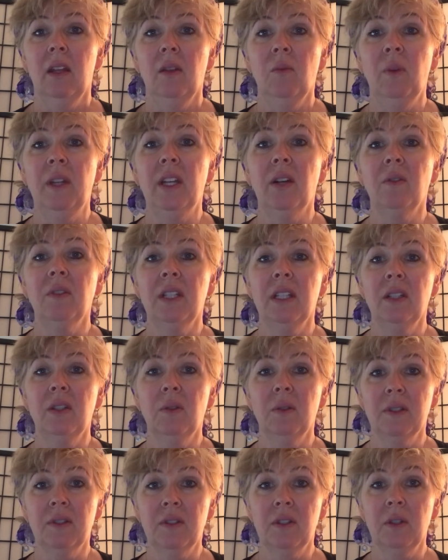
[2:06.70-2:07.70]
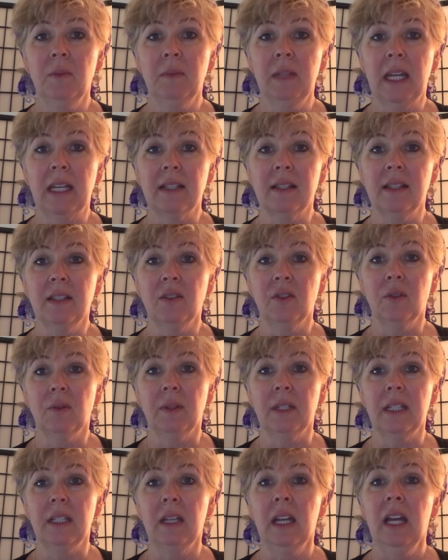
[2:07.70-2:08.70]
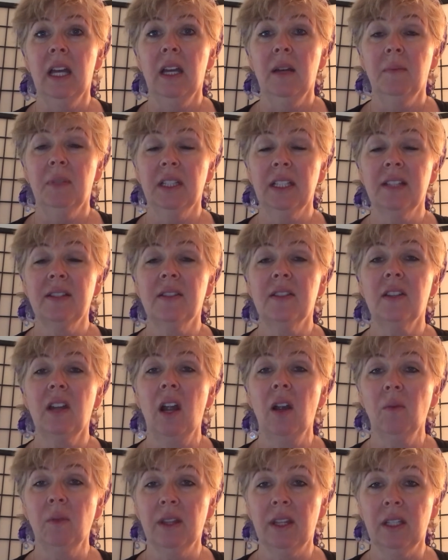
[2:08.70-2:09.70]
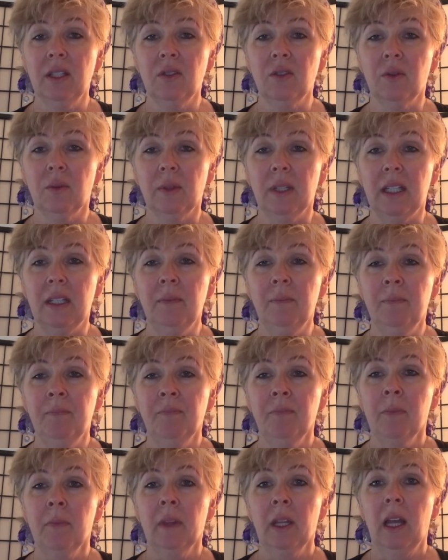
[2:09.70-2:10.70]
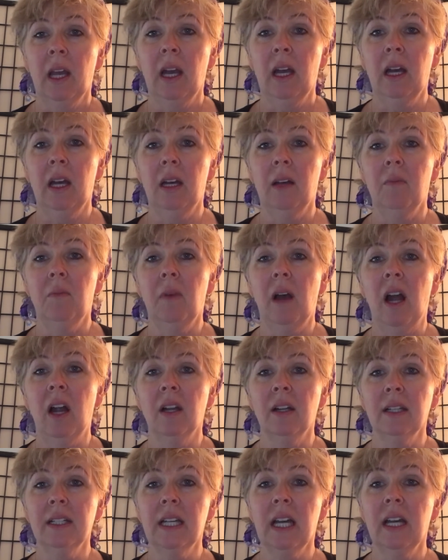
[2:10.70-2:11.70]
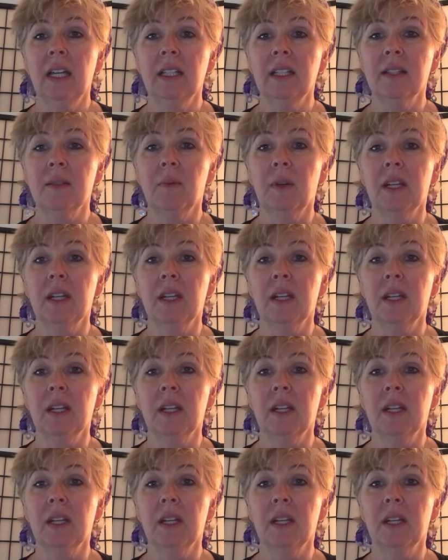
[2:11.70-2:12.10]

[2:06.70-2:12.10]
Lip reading: we don't need to assume that it's injury. But let's start with injury. Arnica is